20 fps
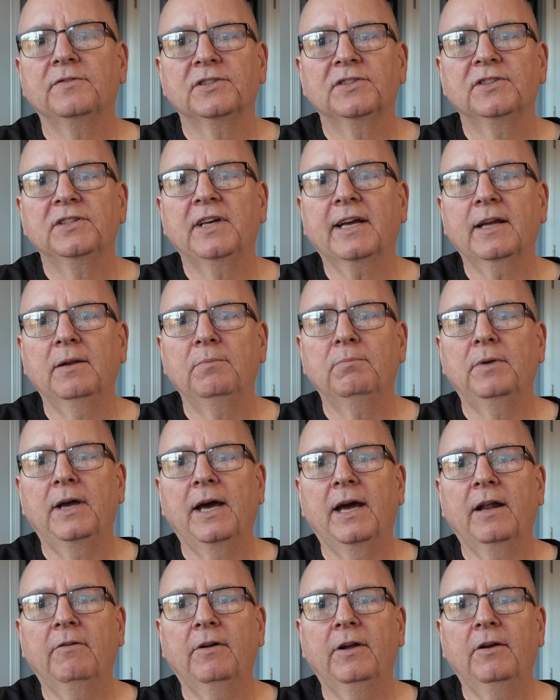a second
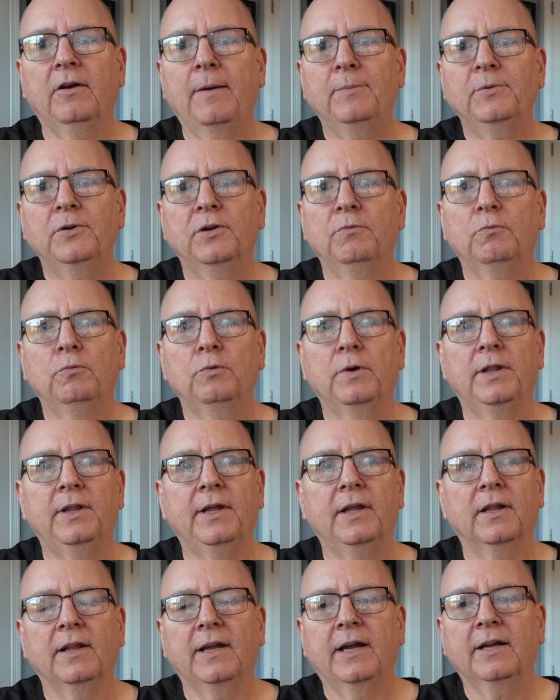battery option where
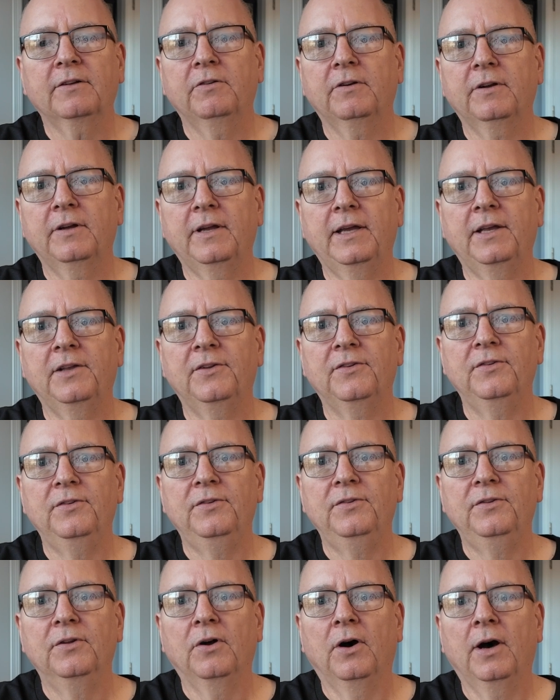the electric is
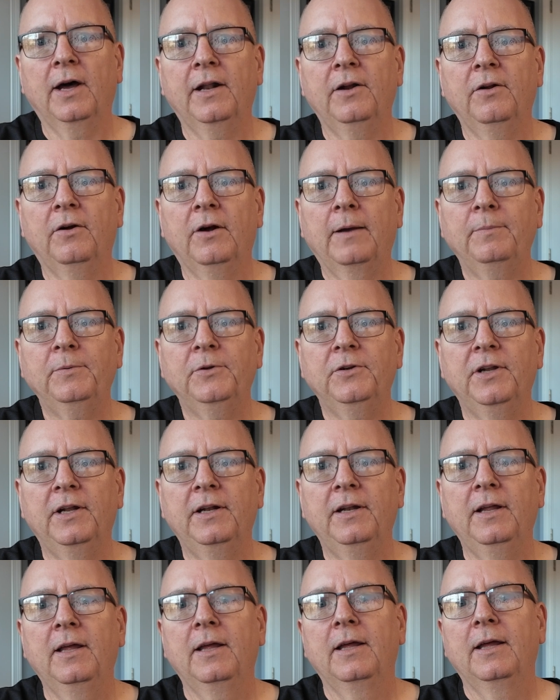not an
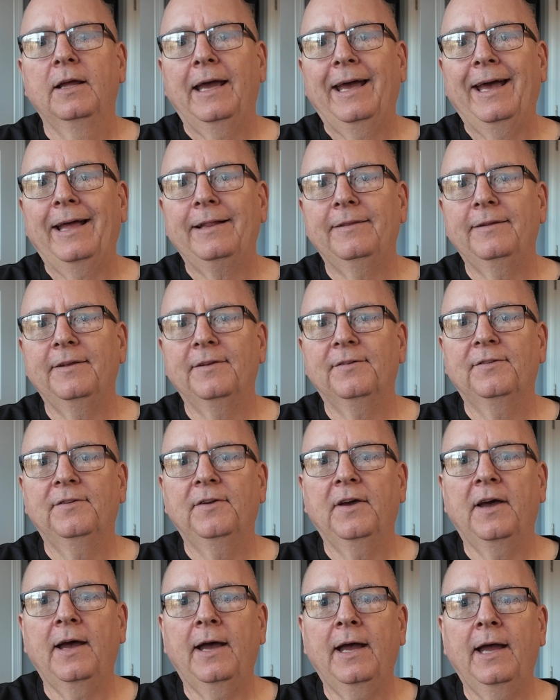option at this
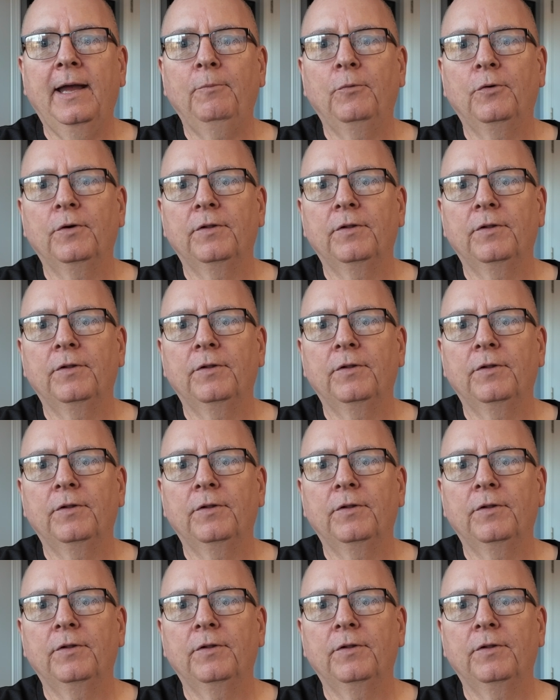time.